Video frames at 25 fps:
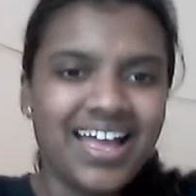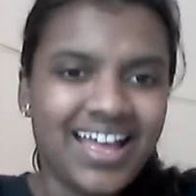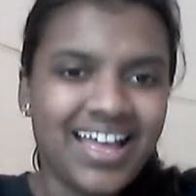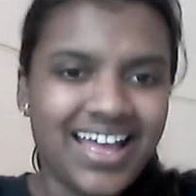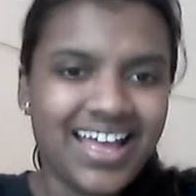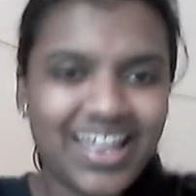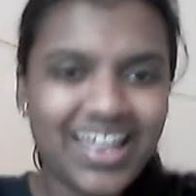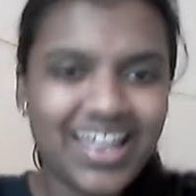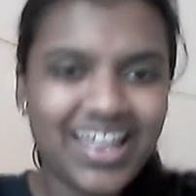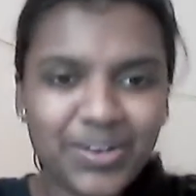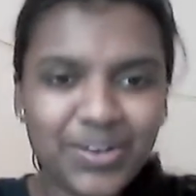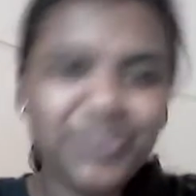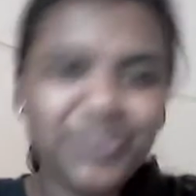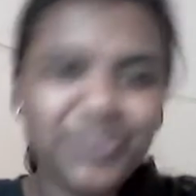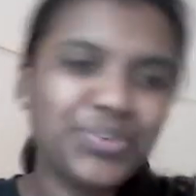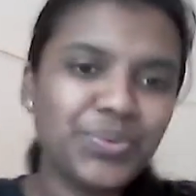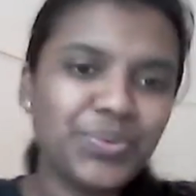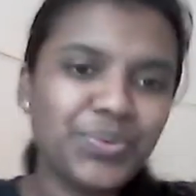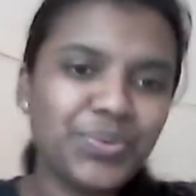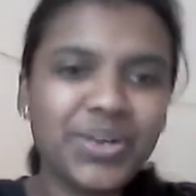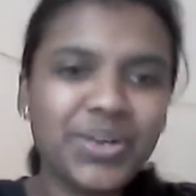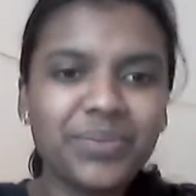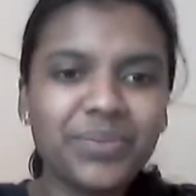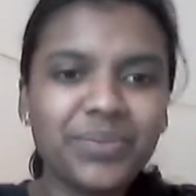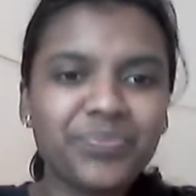Hello,
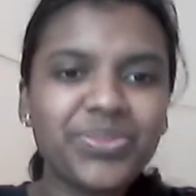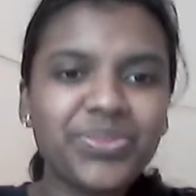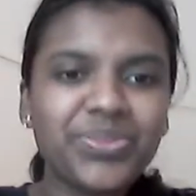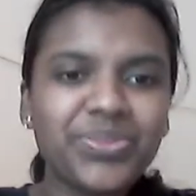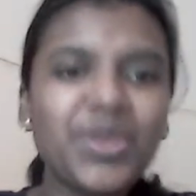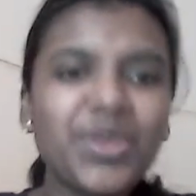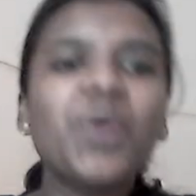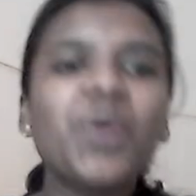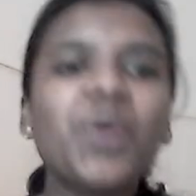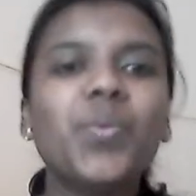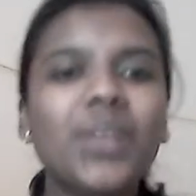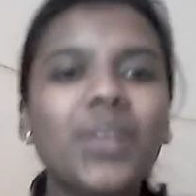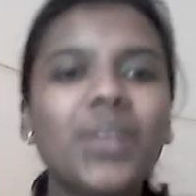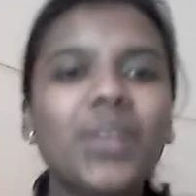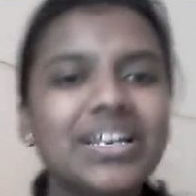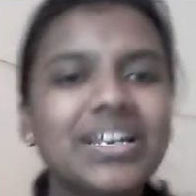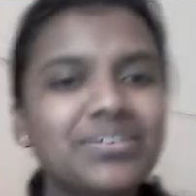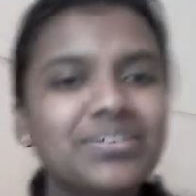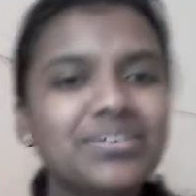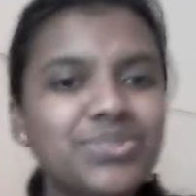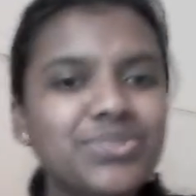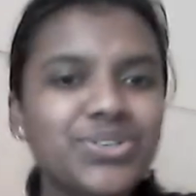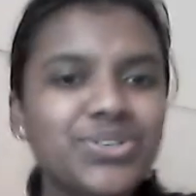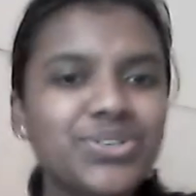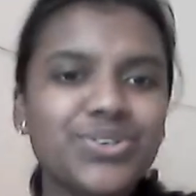everyone.
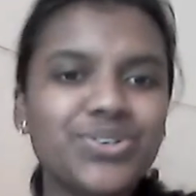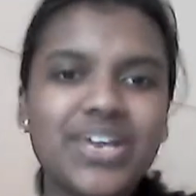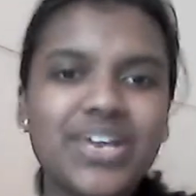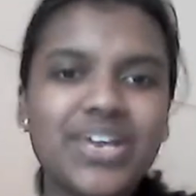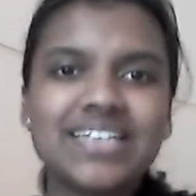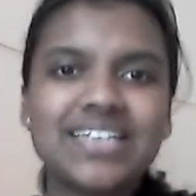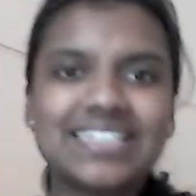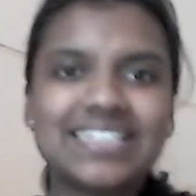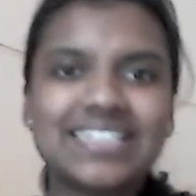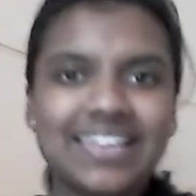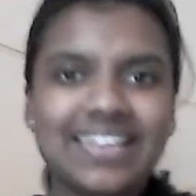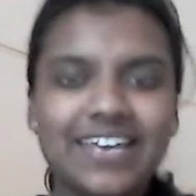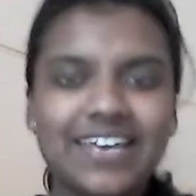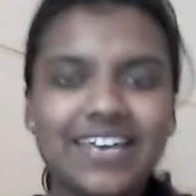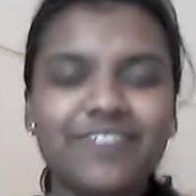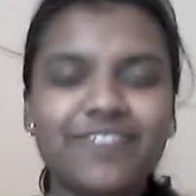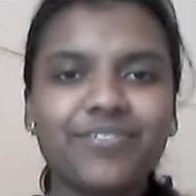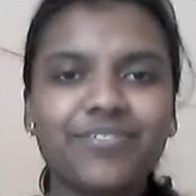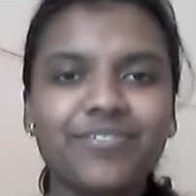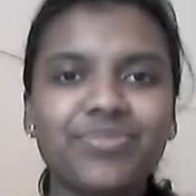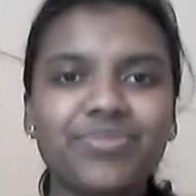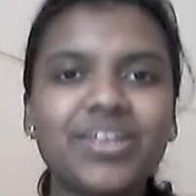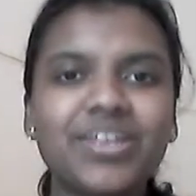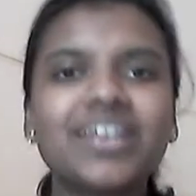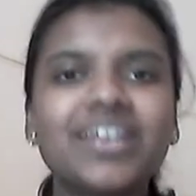Welcome to today's live.
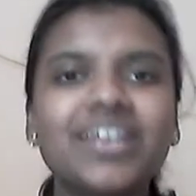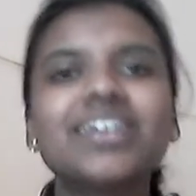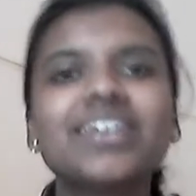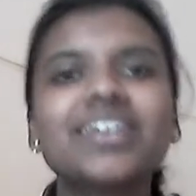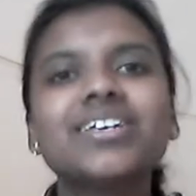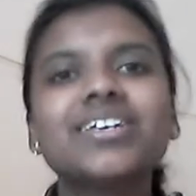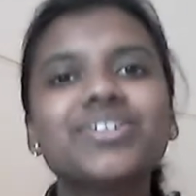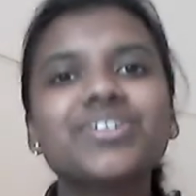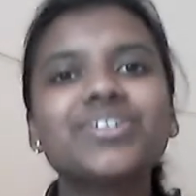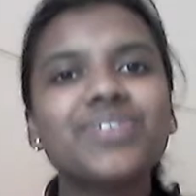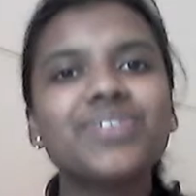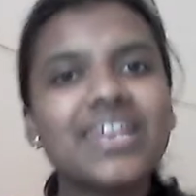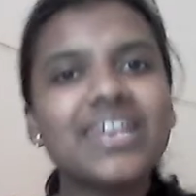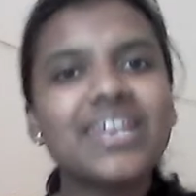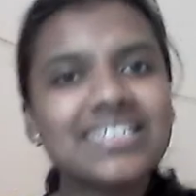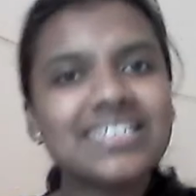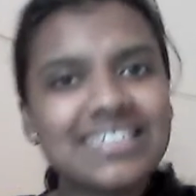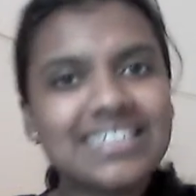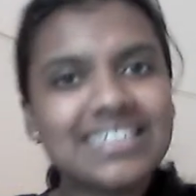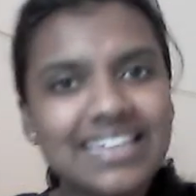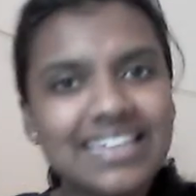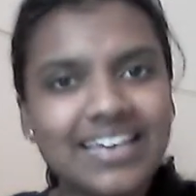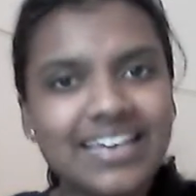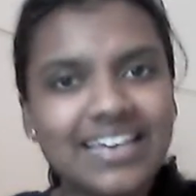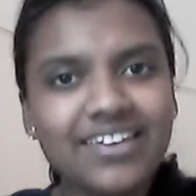Today's
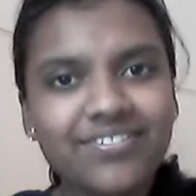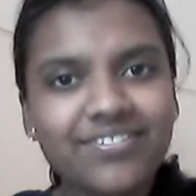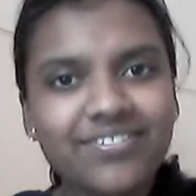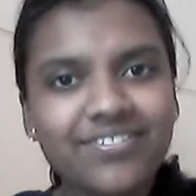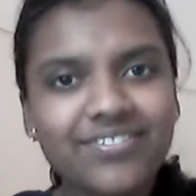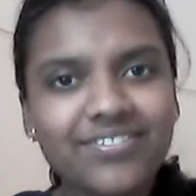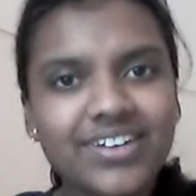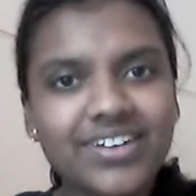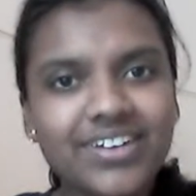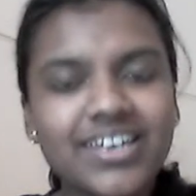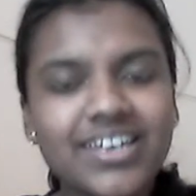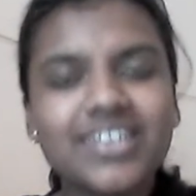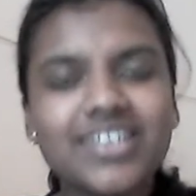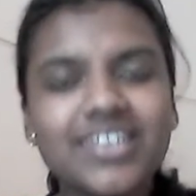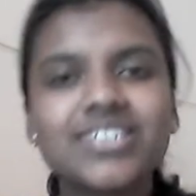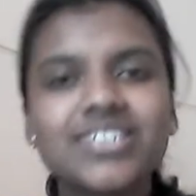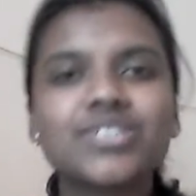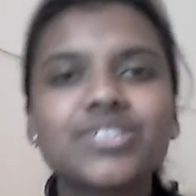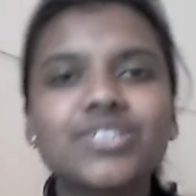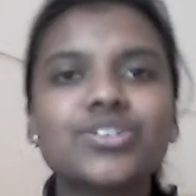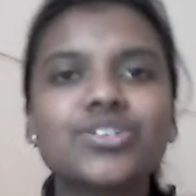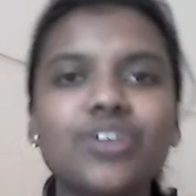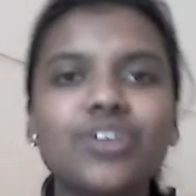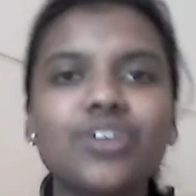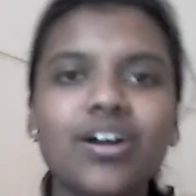live is
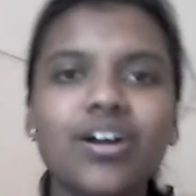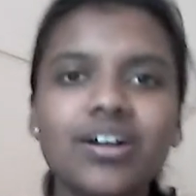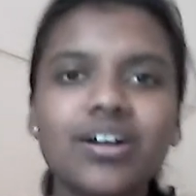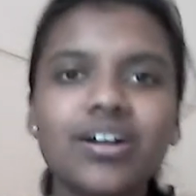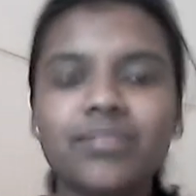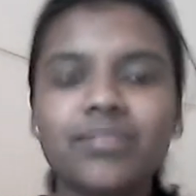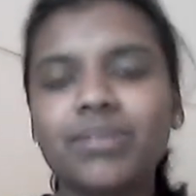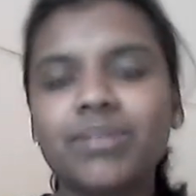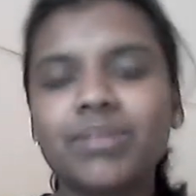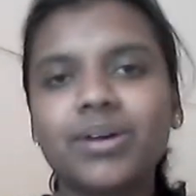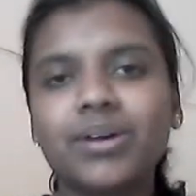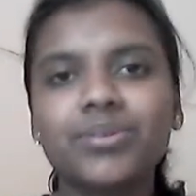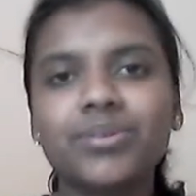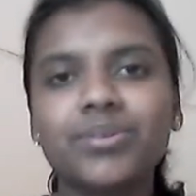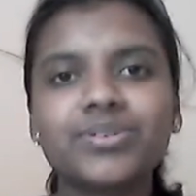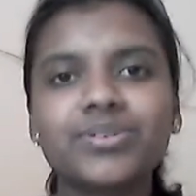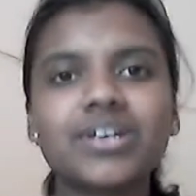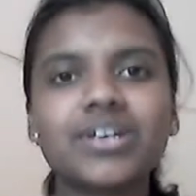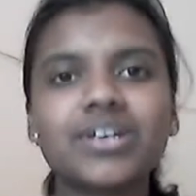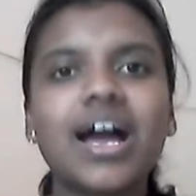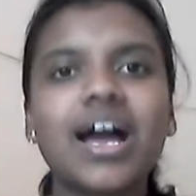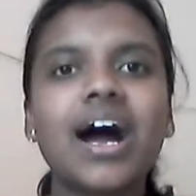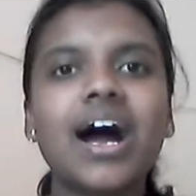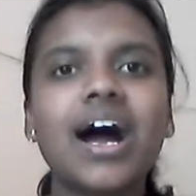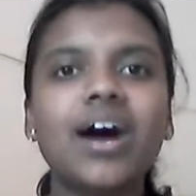to talk about
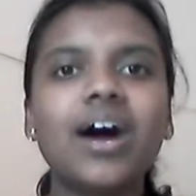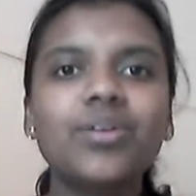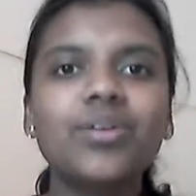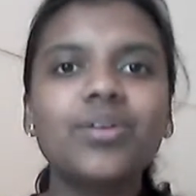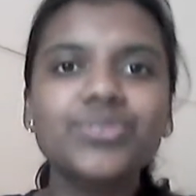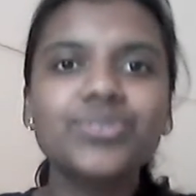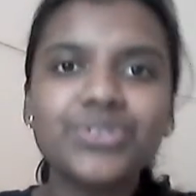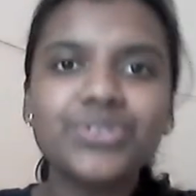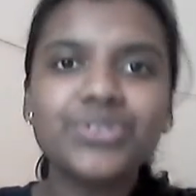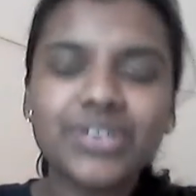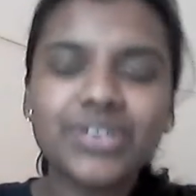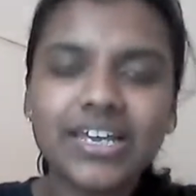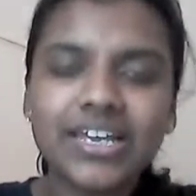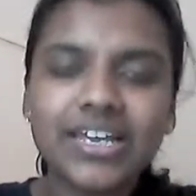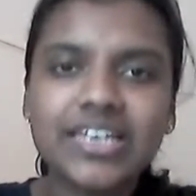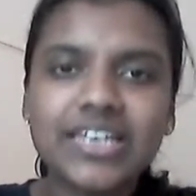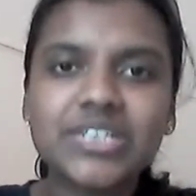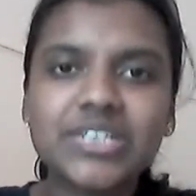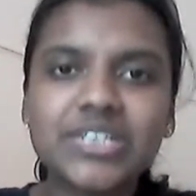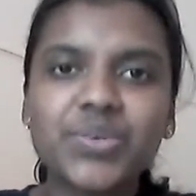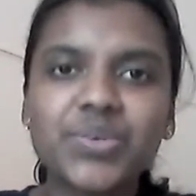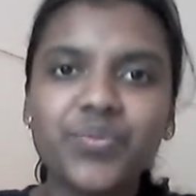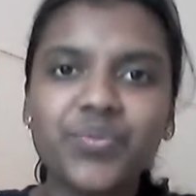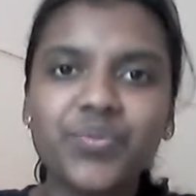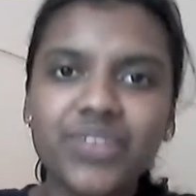how to
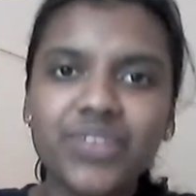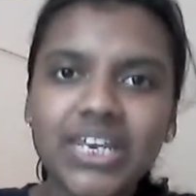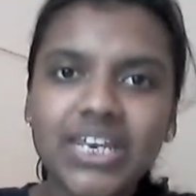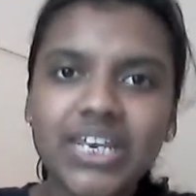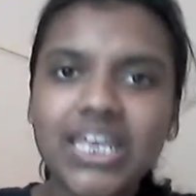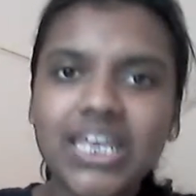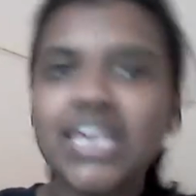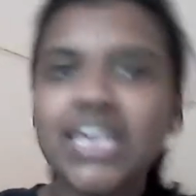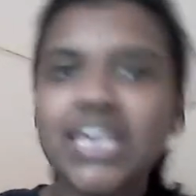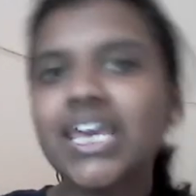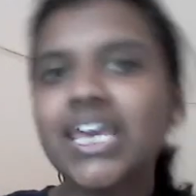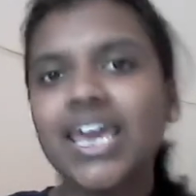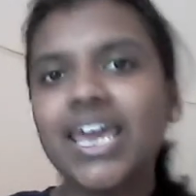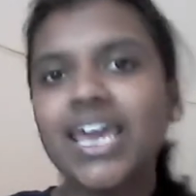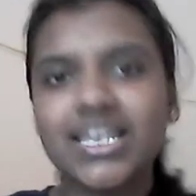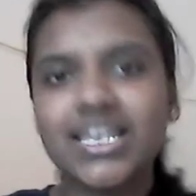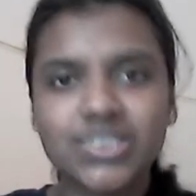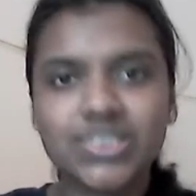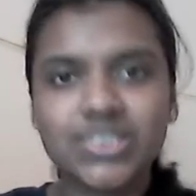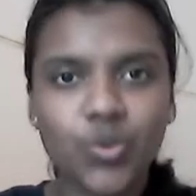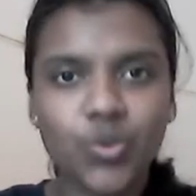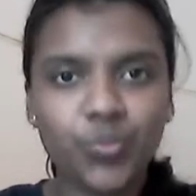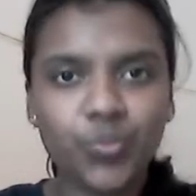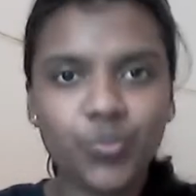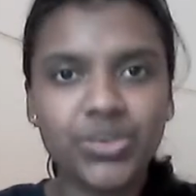write winning
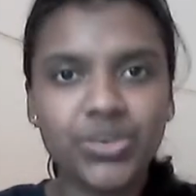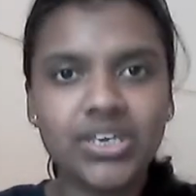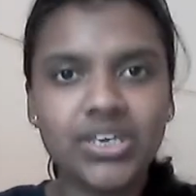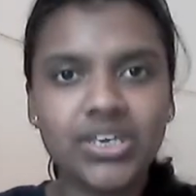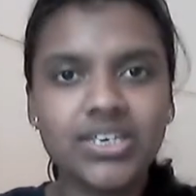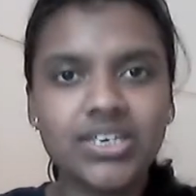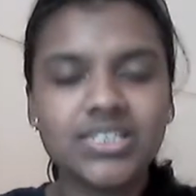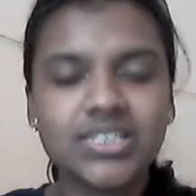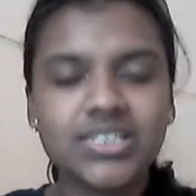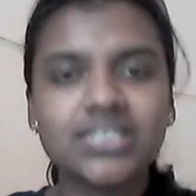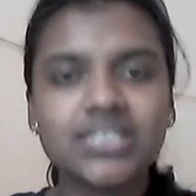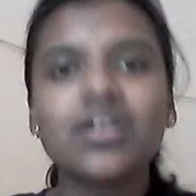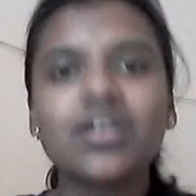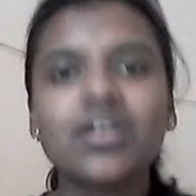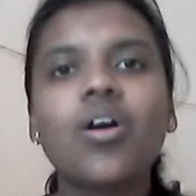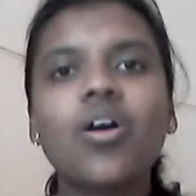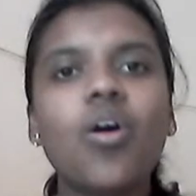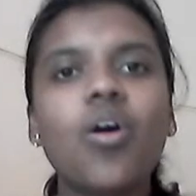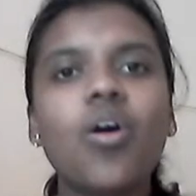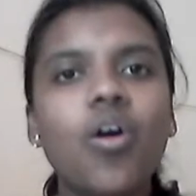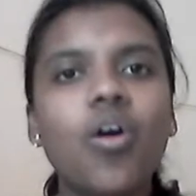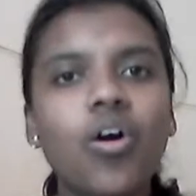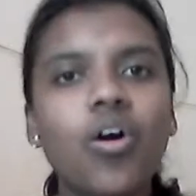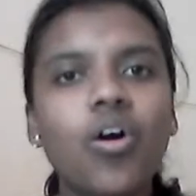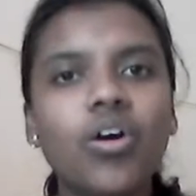SOPs,
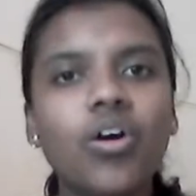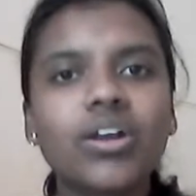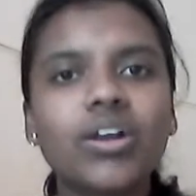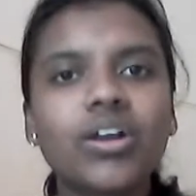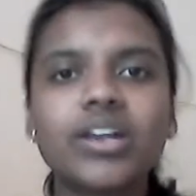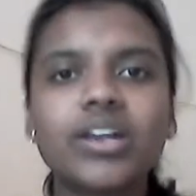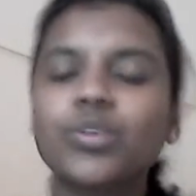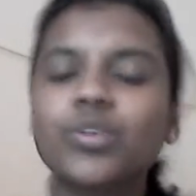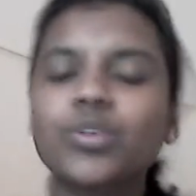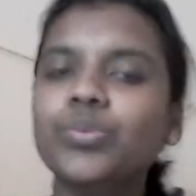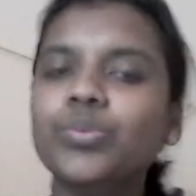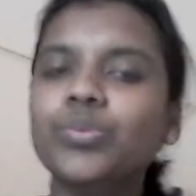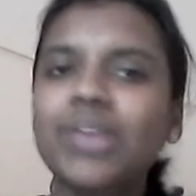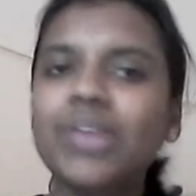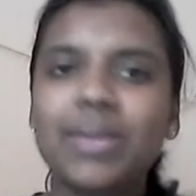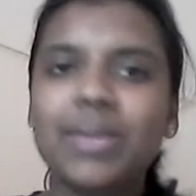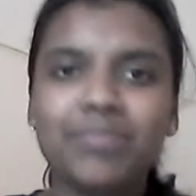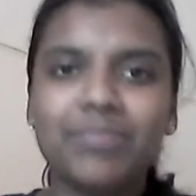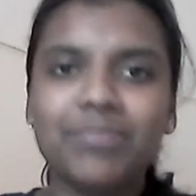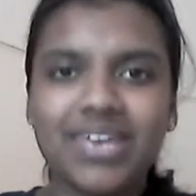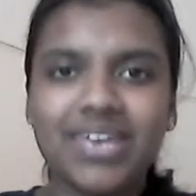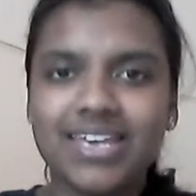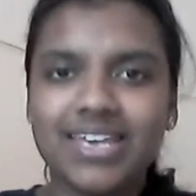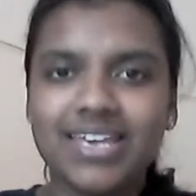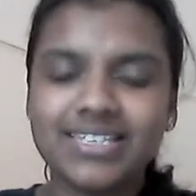or it could be
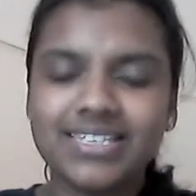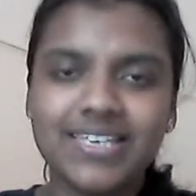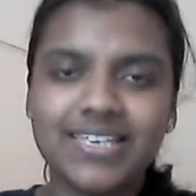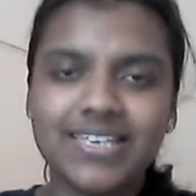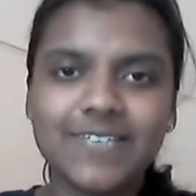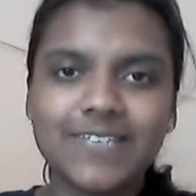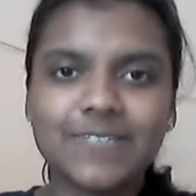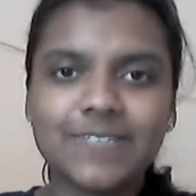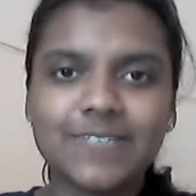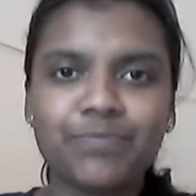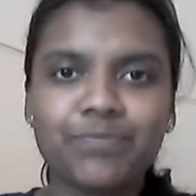MBA essays.